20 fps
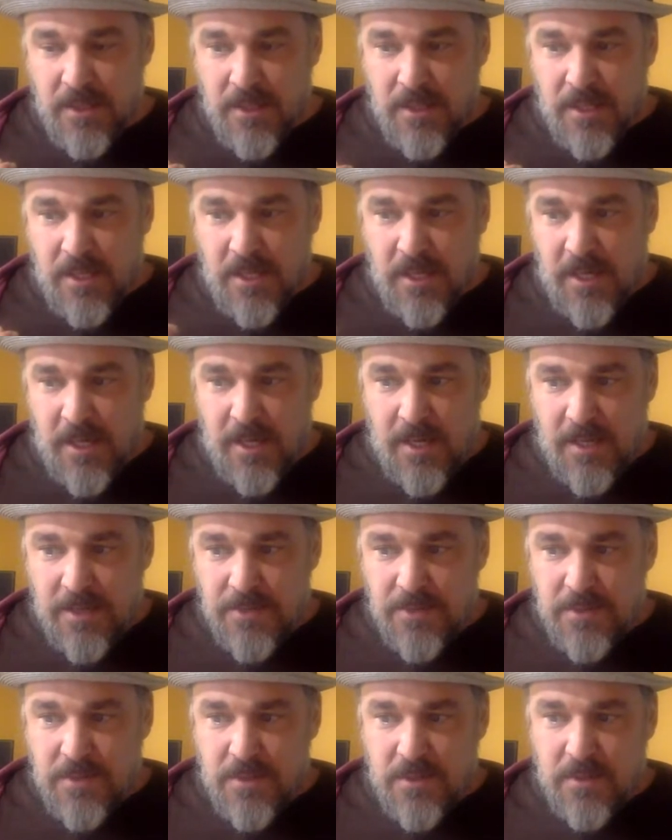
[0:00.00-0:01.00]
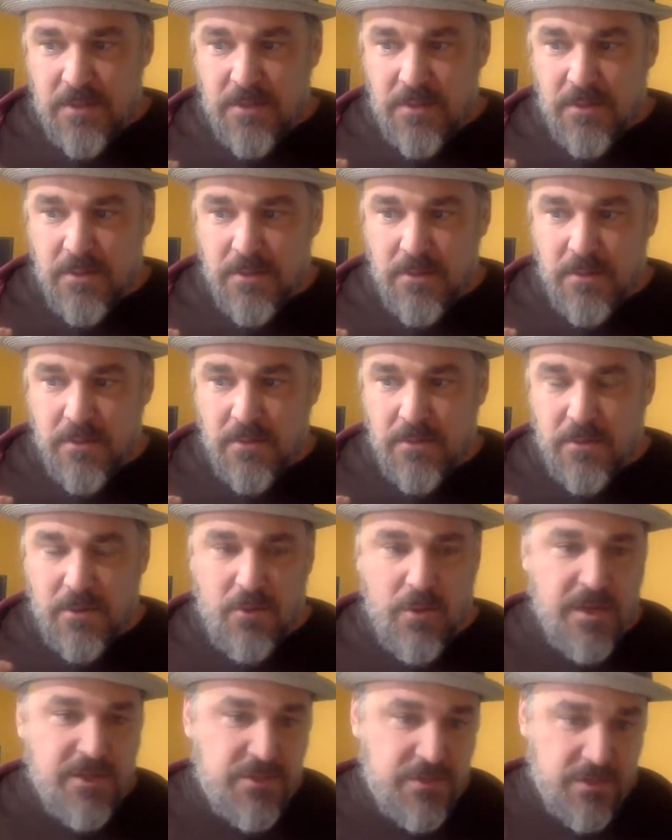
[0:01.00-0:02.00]
and ask the
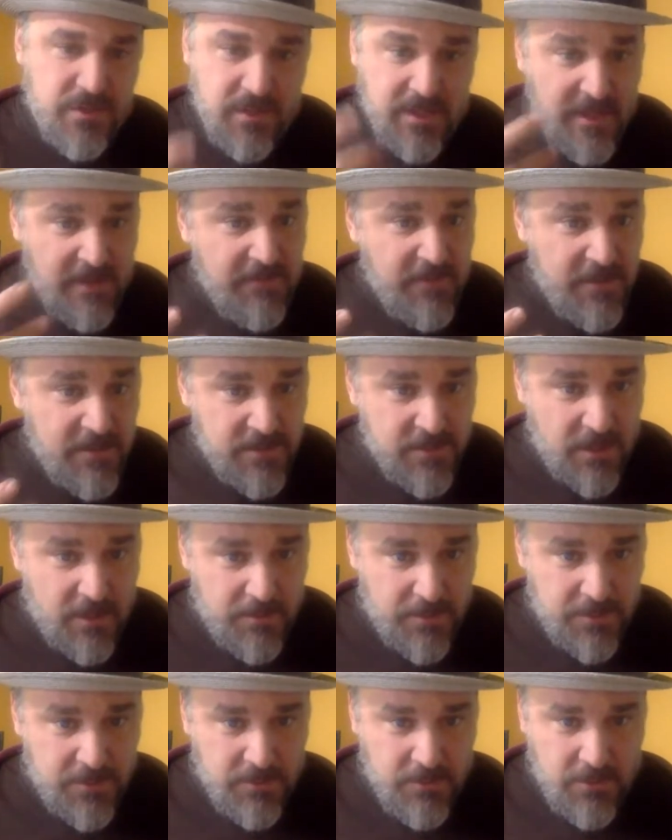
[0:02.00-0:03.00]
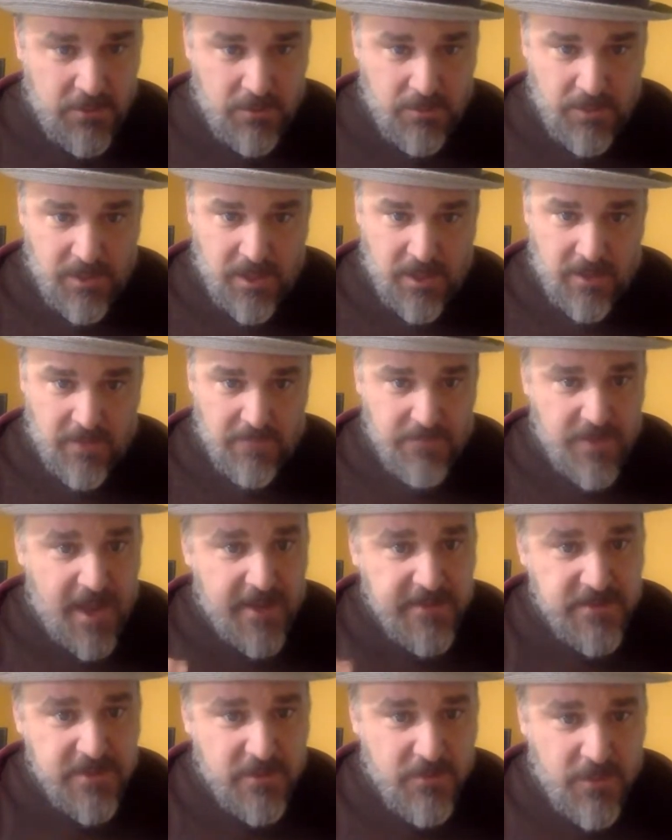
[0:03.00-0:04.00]
question, given this opportunity that we have,
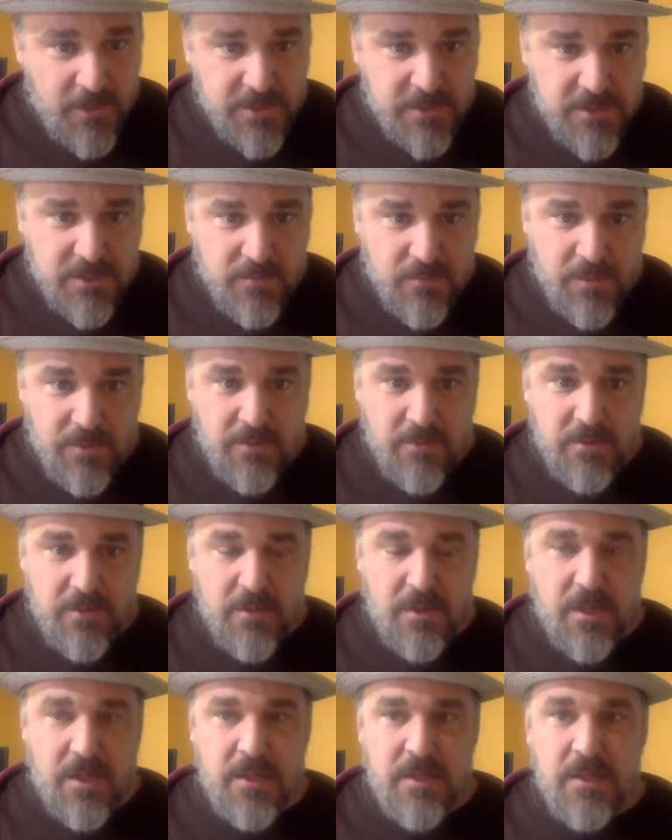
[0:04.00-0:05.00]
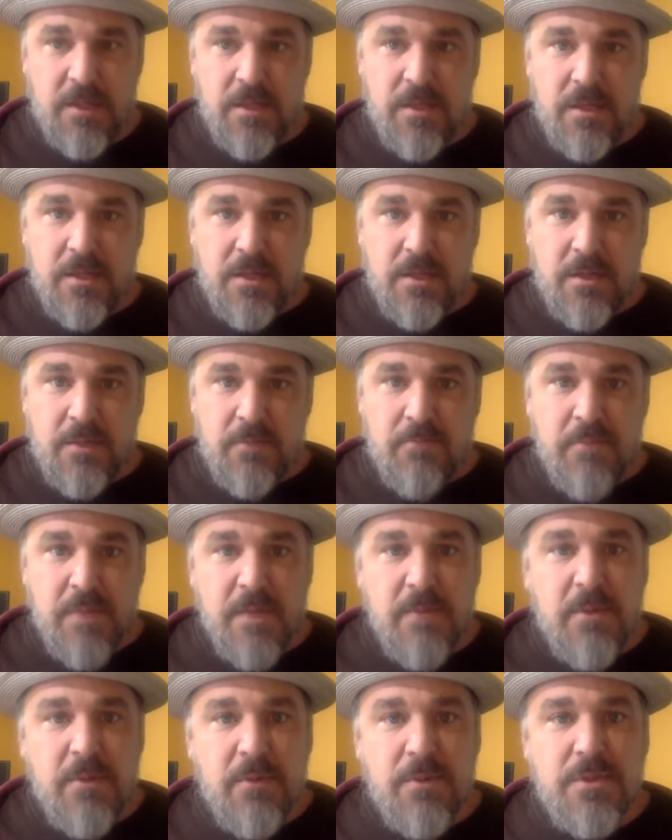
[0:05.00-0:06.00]
ask the question whether or not
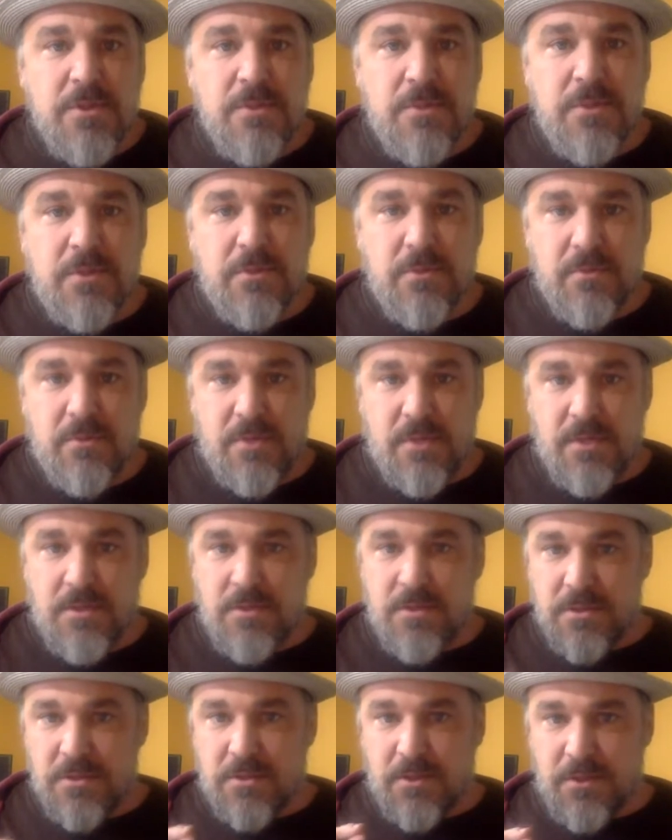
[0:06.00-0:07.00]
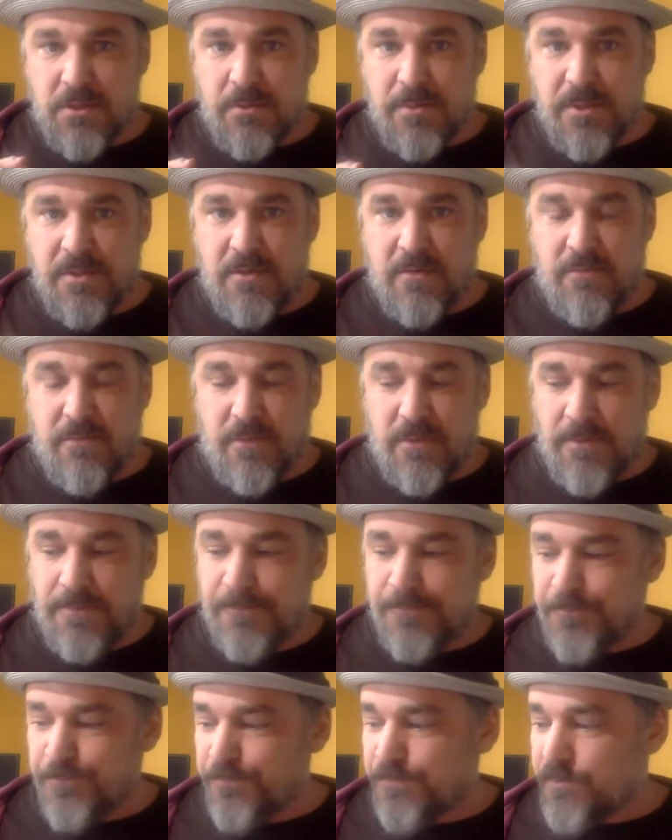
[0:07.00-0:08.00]
maybe we should be doing things just a little bit differently.
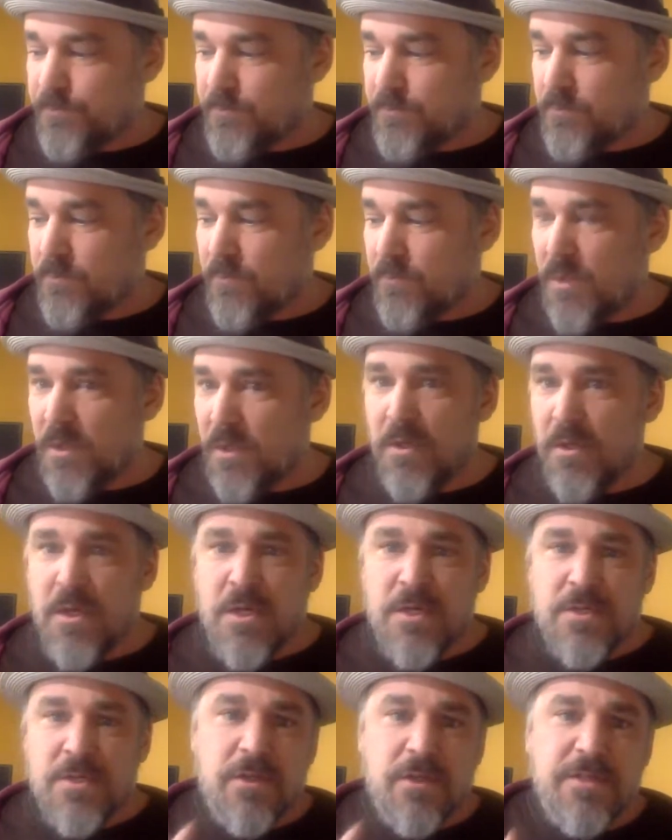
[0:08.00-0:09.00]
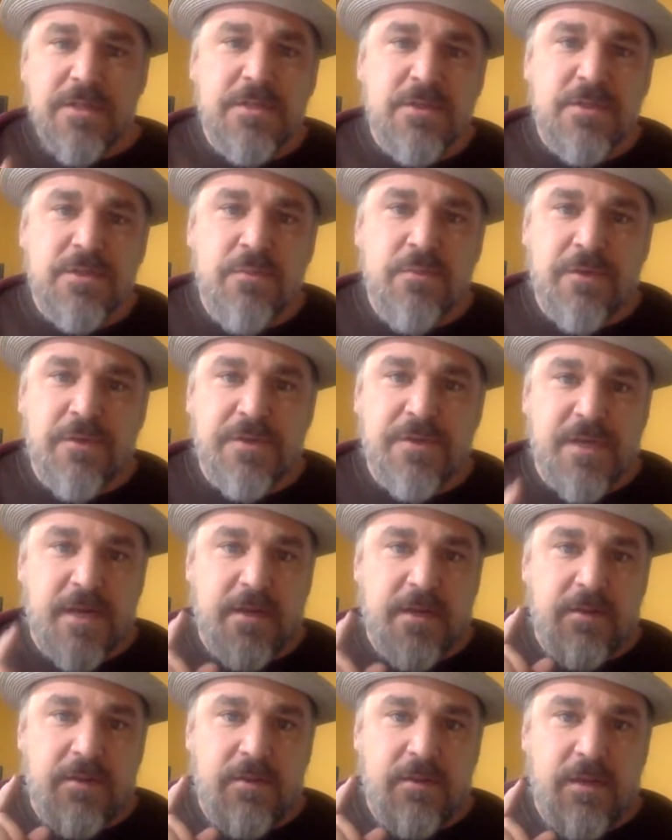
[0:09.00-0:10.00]
So let's assume for a
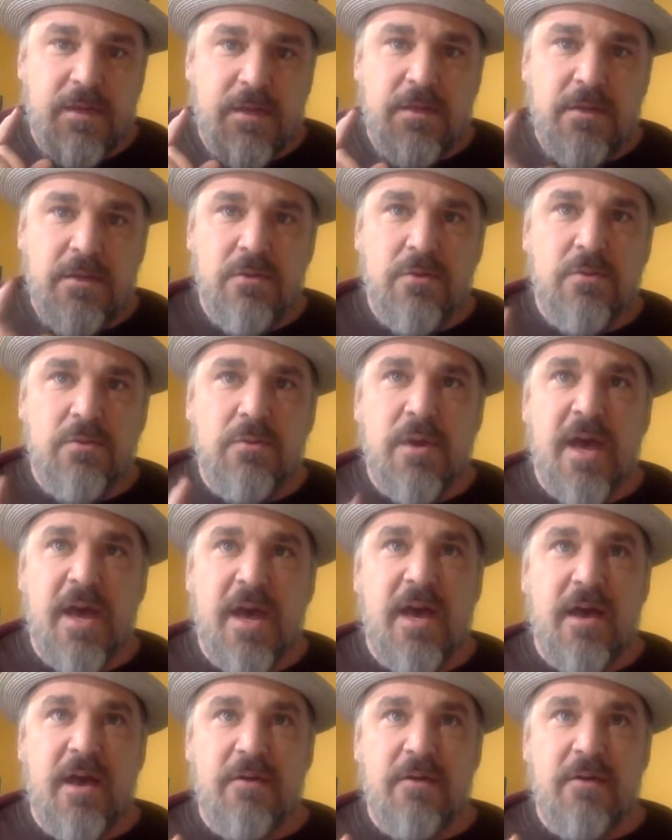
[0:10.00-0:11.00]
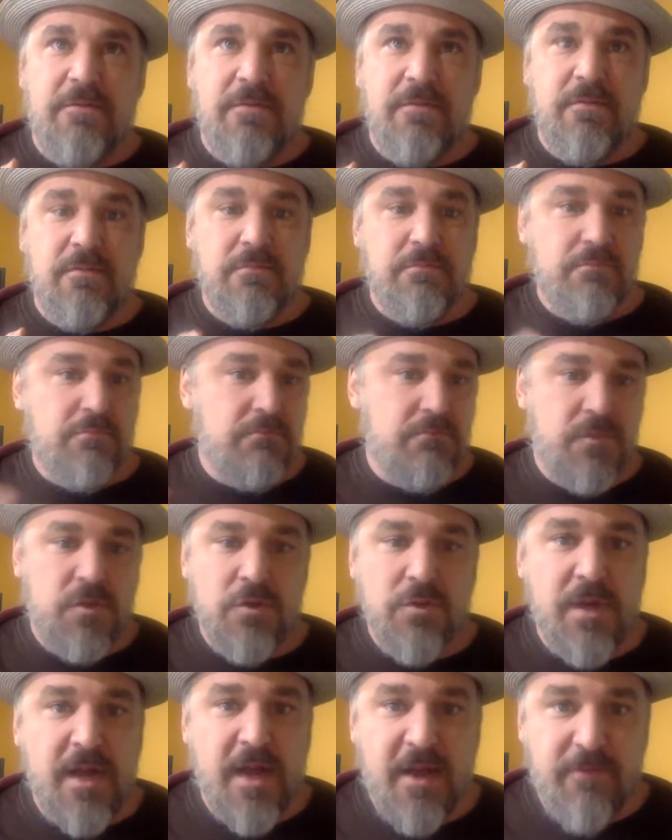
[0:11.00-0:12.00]
second that you have
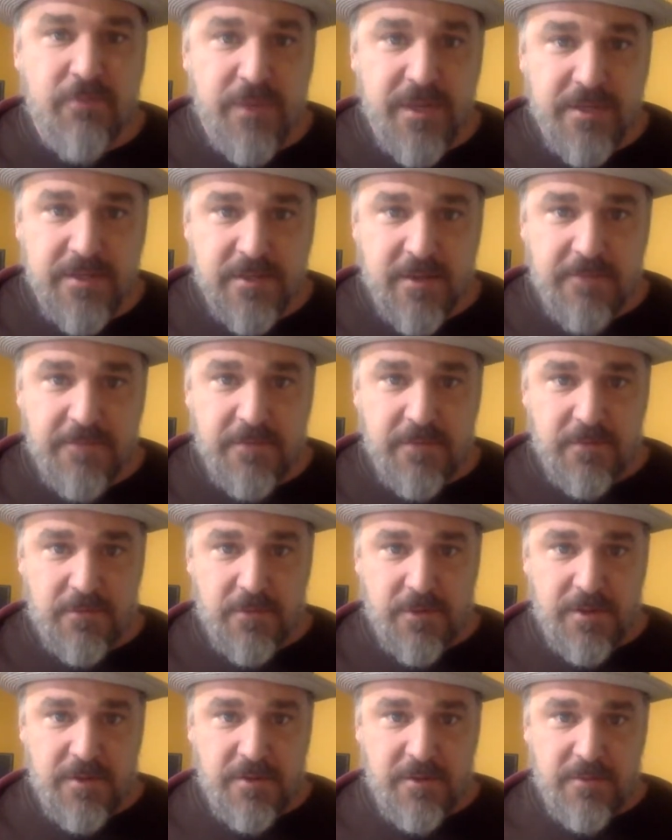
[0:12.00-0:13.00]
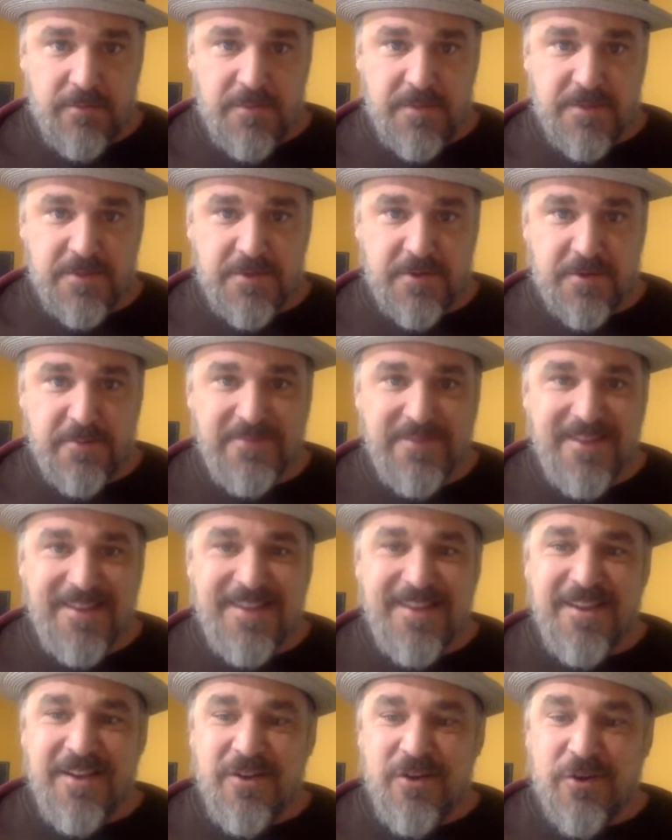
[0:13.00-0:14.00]
2.5 weeks left of the curriculum this term,
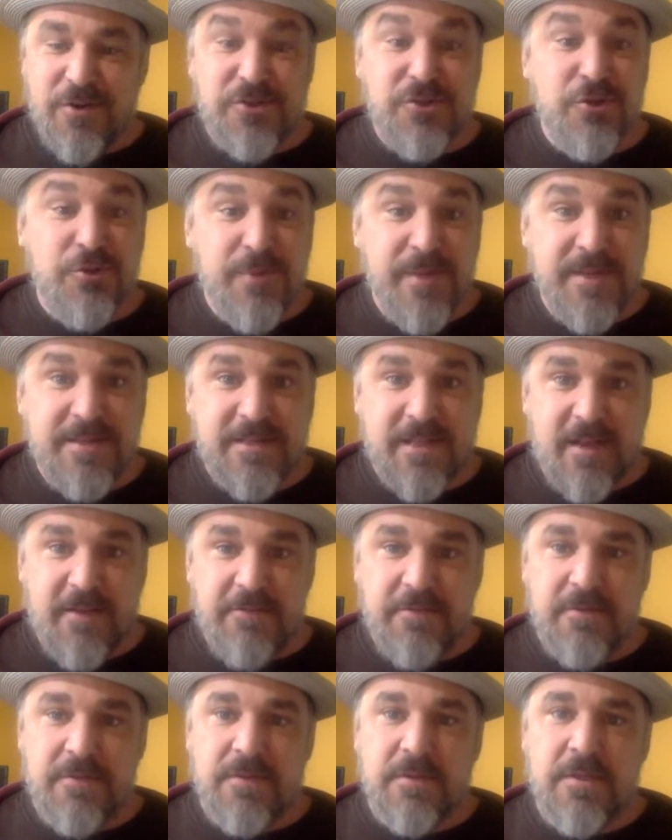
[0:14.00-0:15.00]
or 2 weeks left.